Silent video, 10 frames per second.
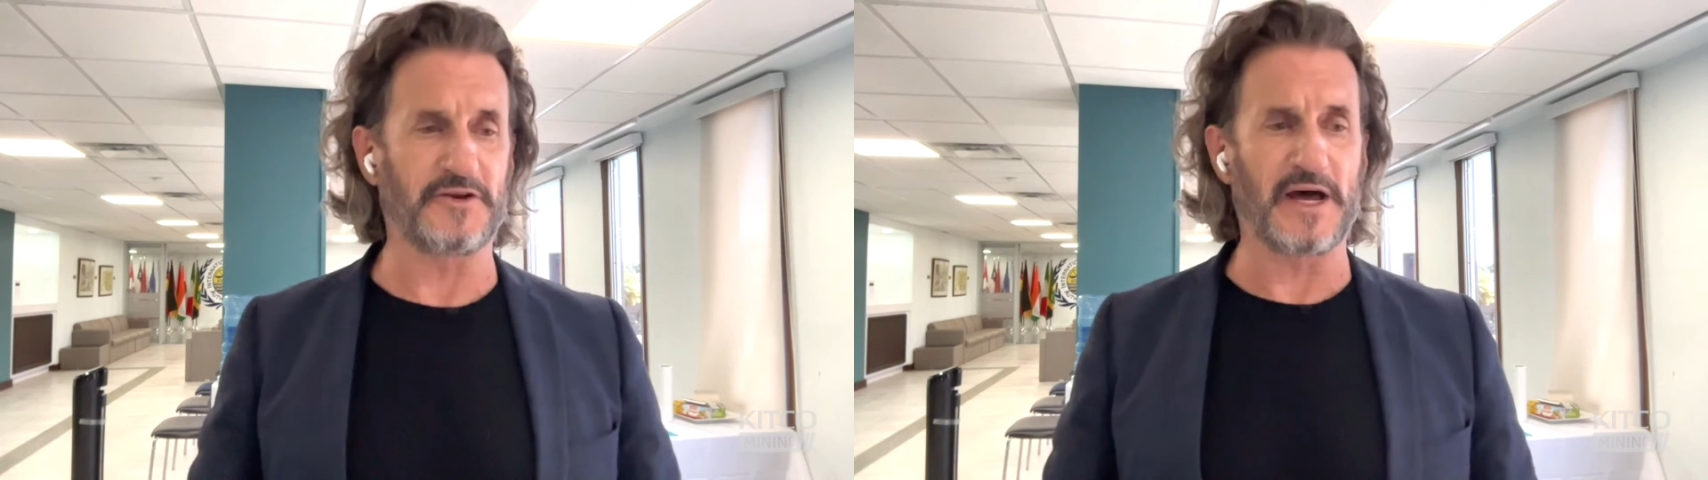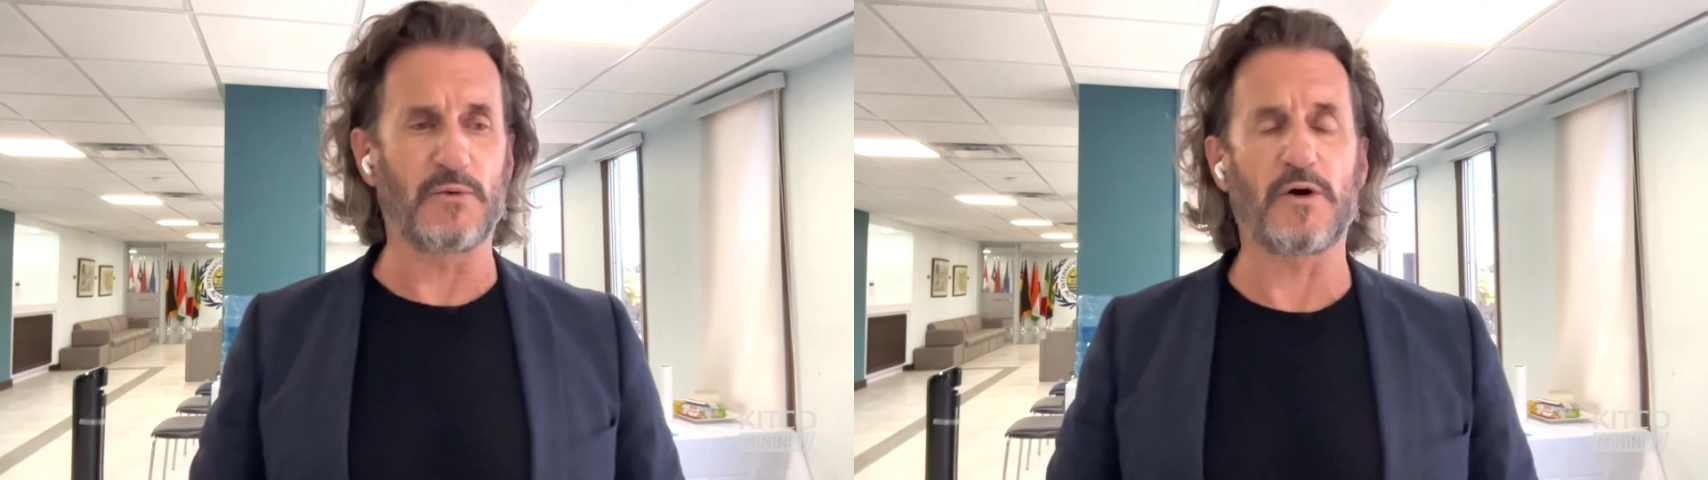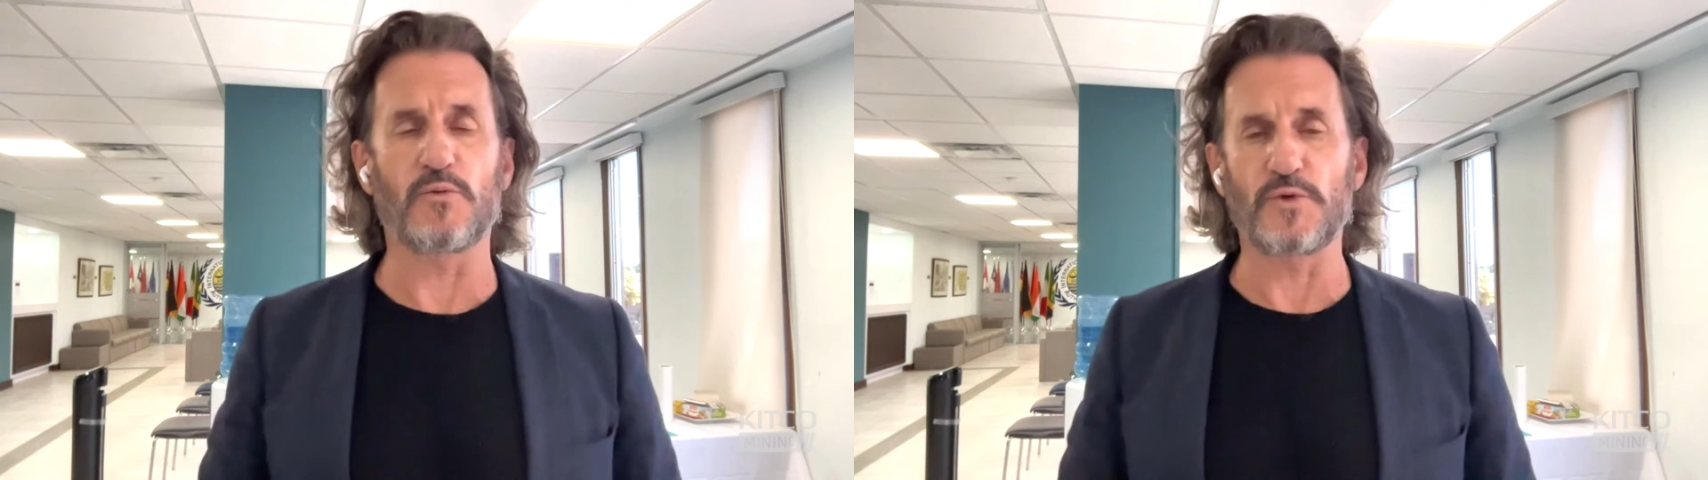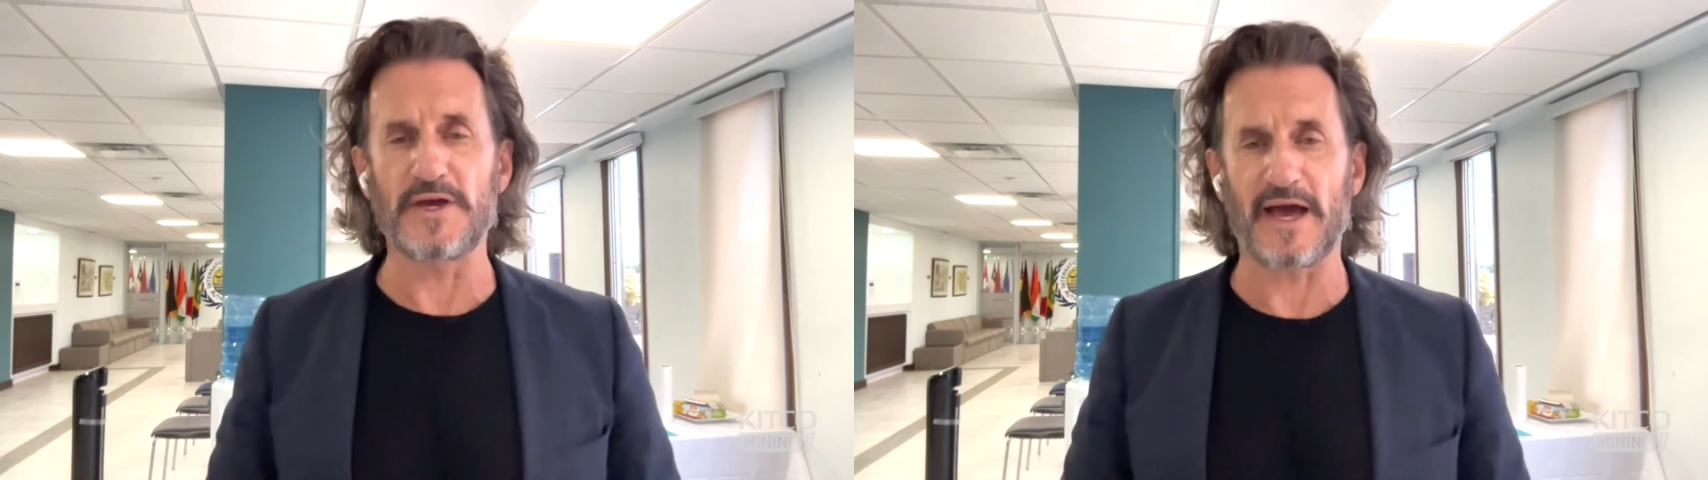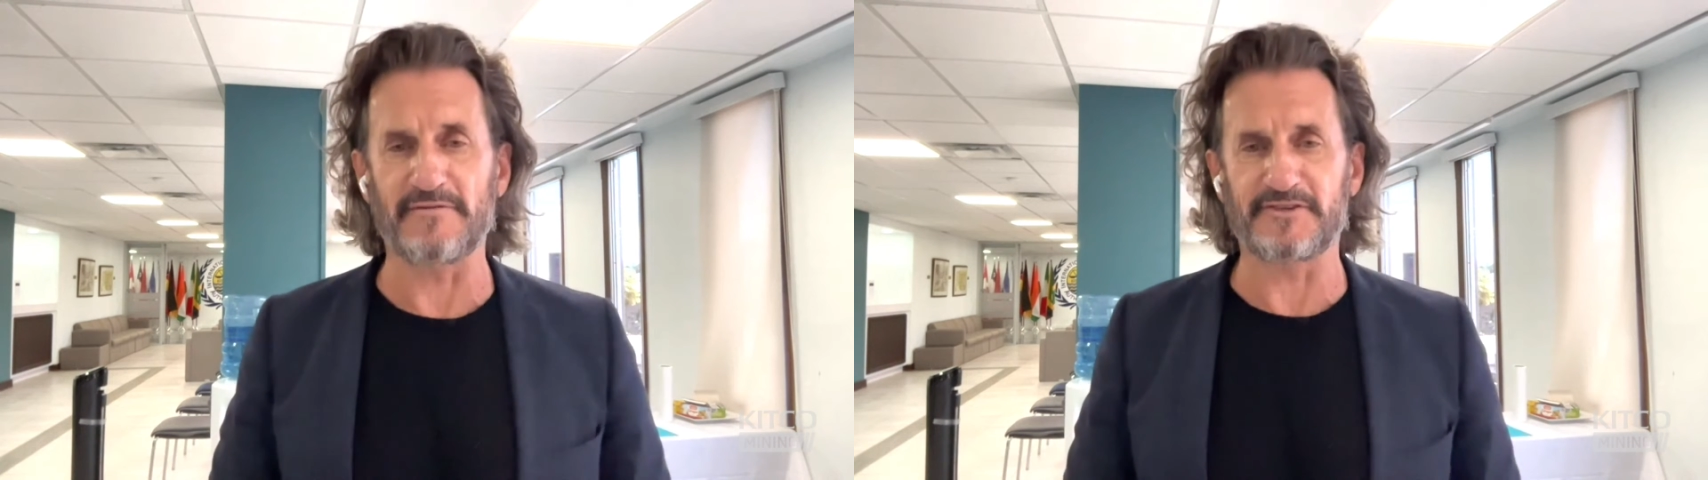Now, what we
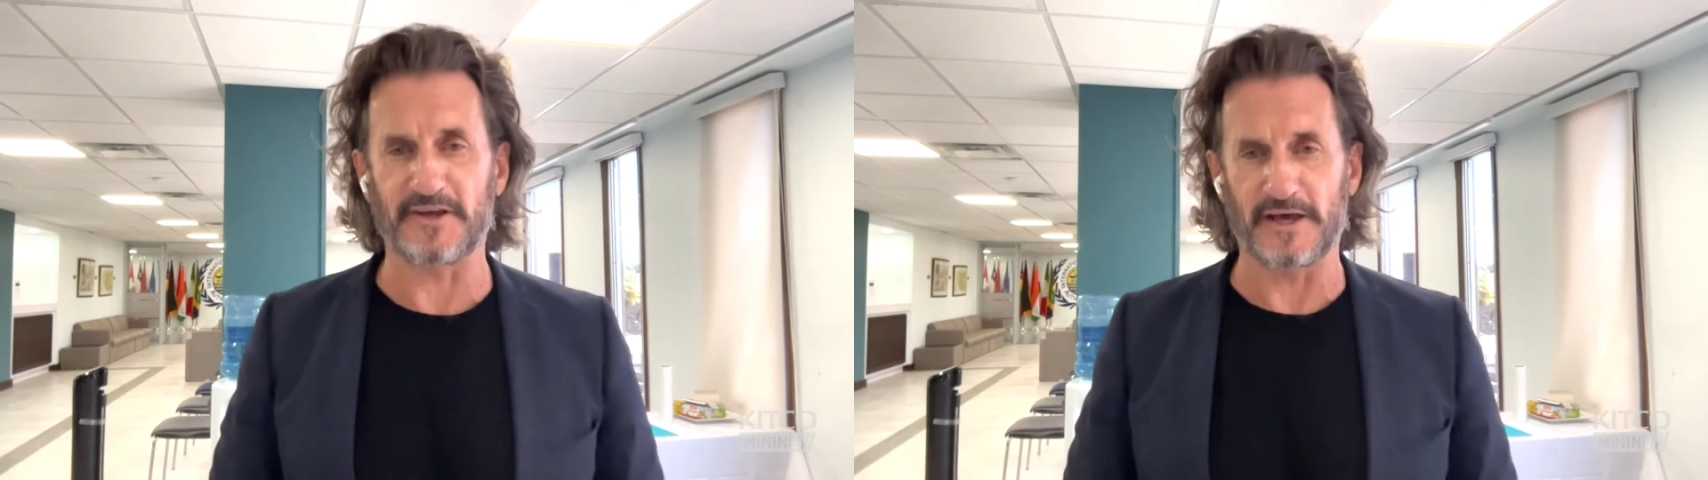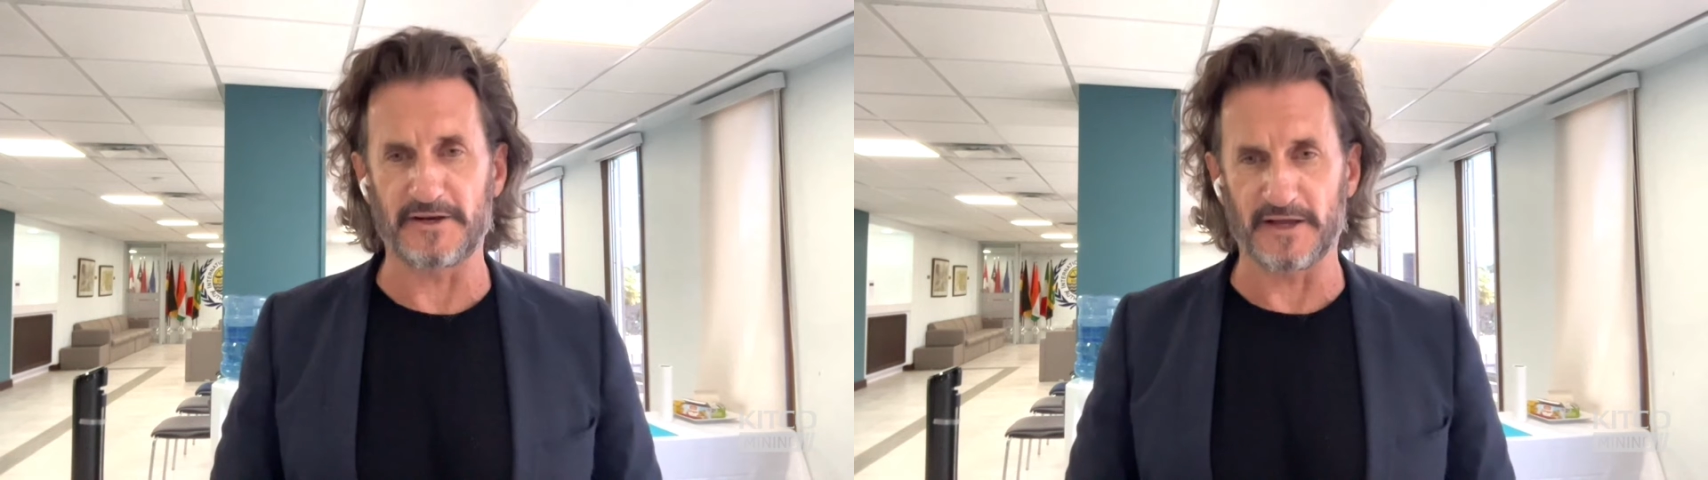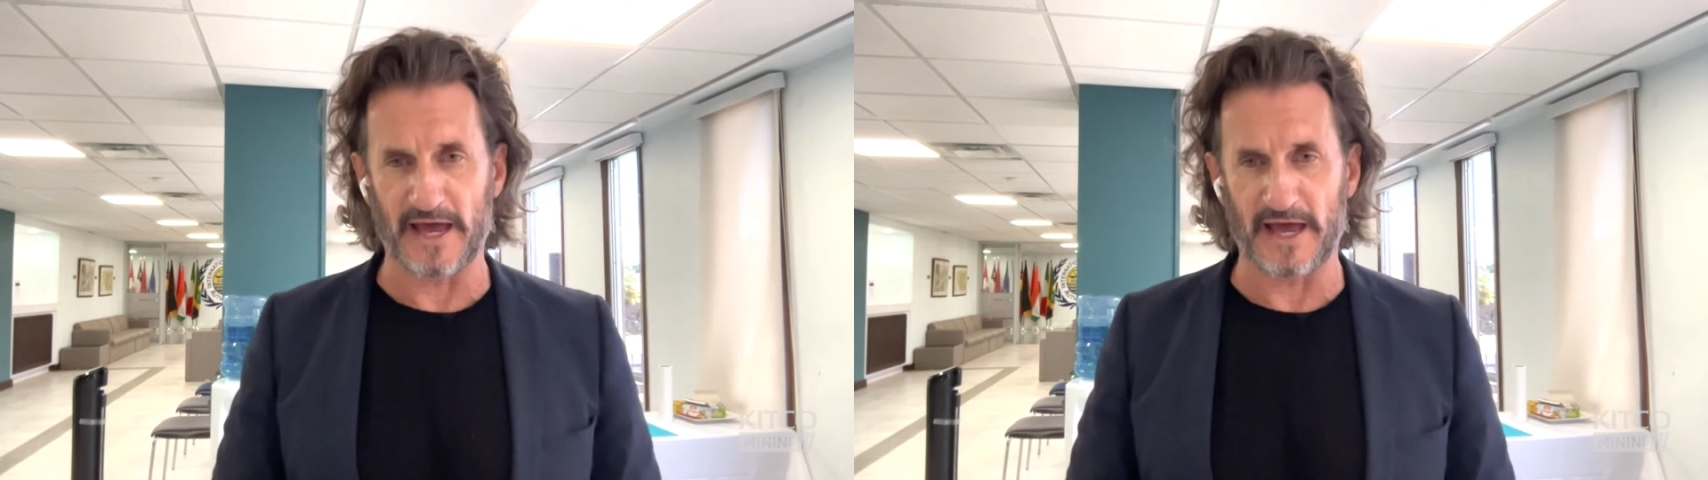have said,